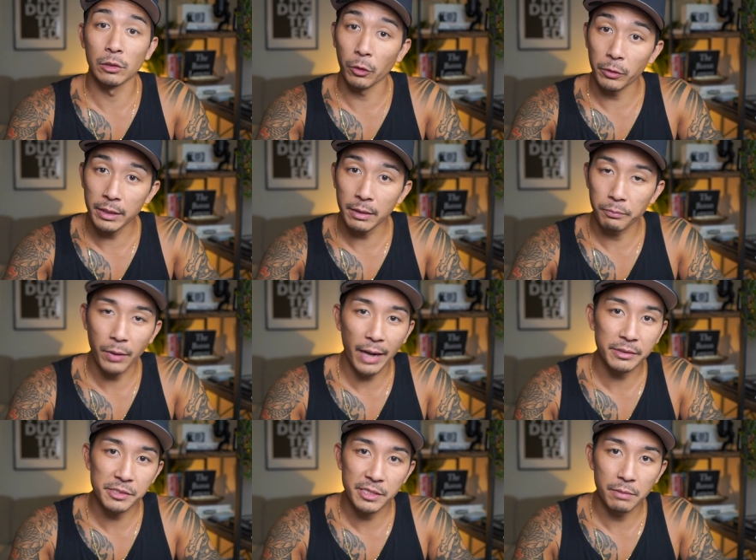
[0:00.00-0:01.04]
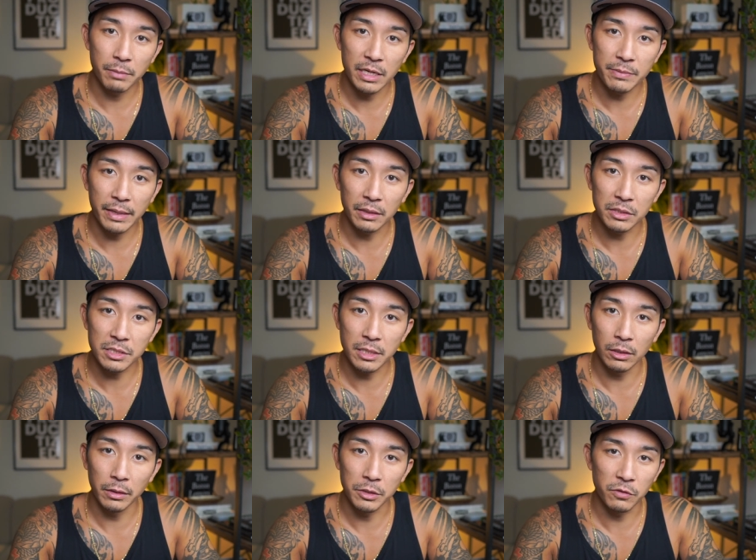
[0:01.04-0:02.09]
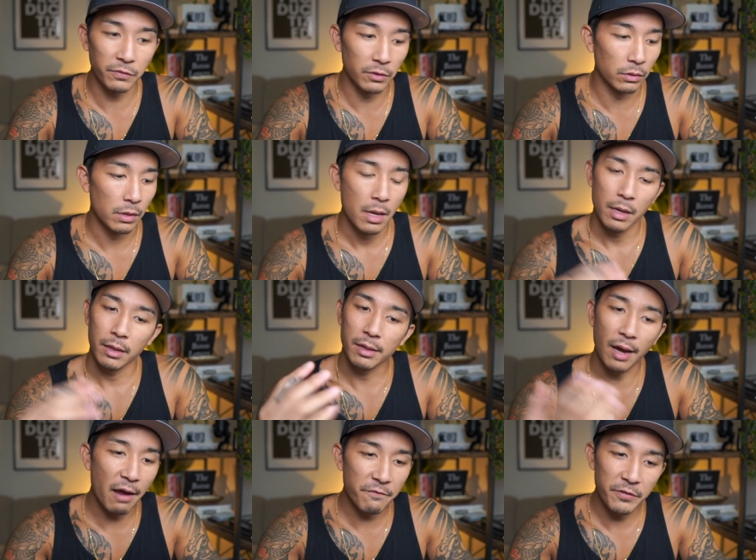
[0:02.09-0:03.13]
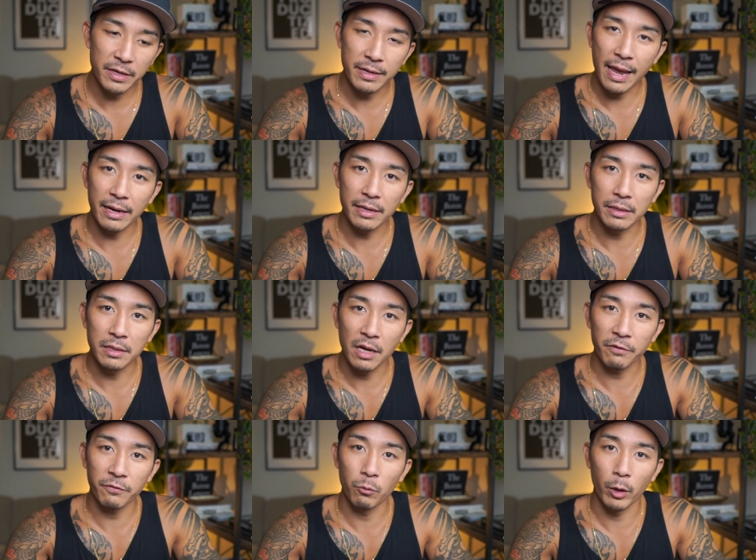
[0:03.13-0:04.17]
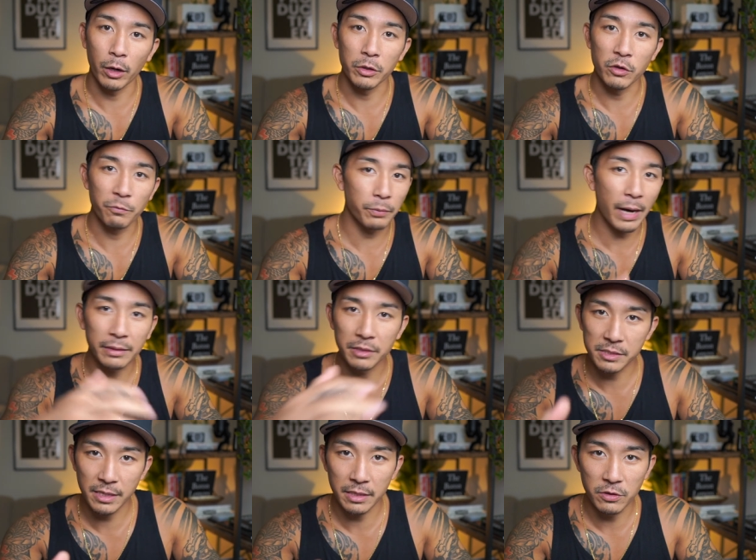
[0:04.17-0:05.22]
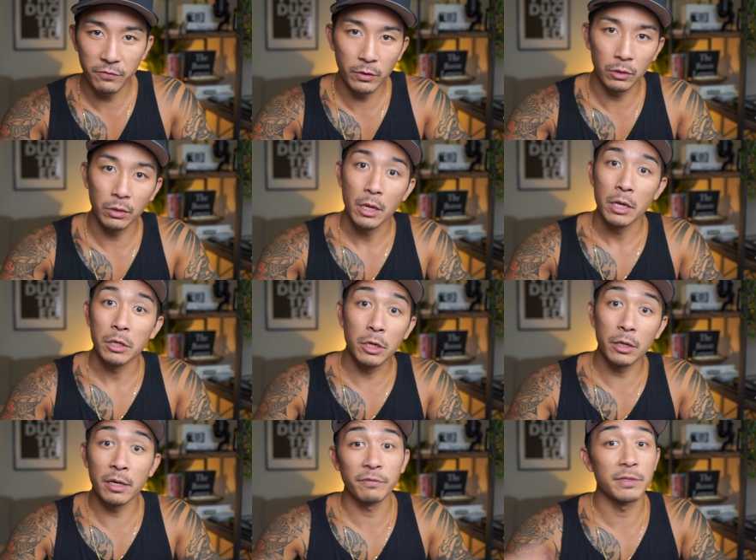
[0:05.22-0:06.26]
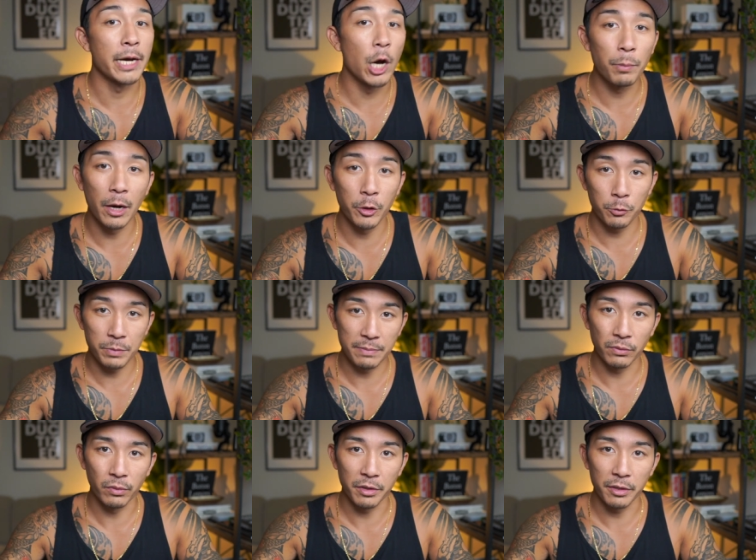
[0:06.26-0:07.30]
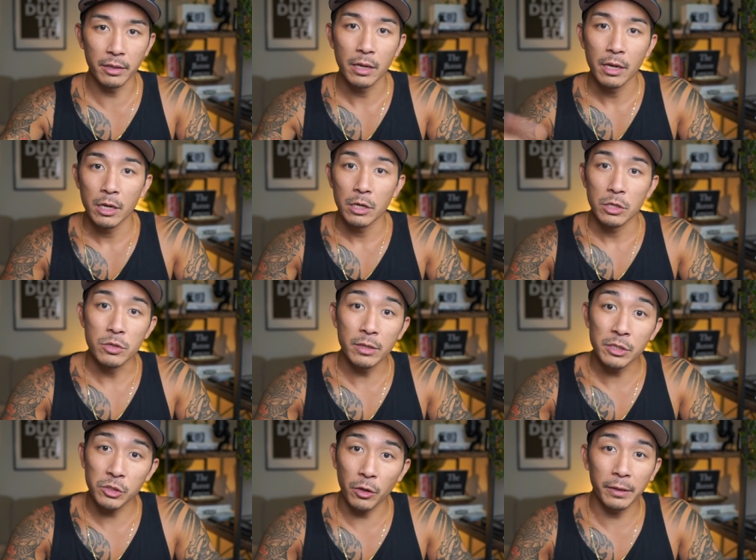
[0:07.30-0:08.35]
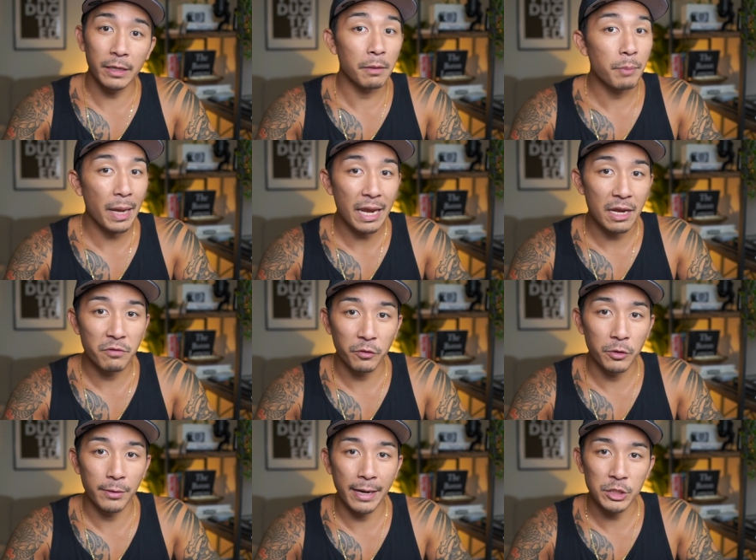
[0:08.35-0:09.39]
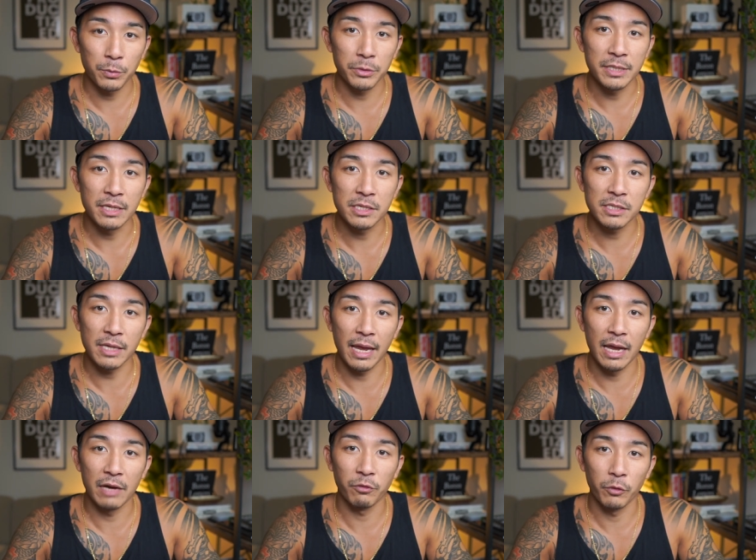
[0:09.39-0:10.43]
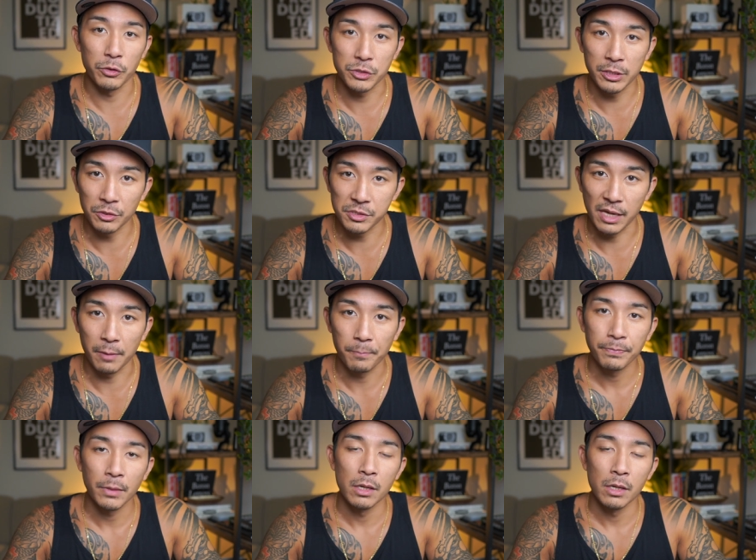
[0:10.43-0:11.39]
learning and practicing a money making skill and you feel confident at it enough where you've practiced it and you feel good enough to help other people with it, you can start getting paid for your expertise and for your skill set.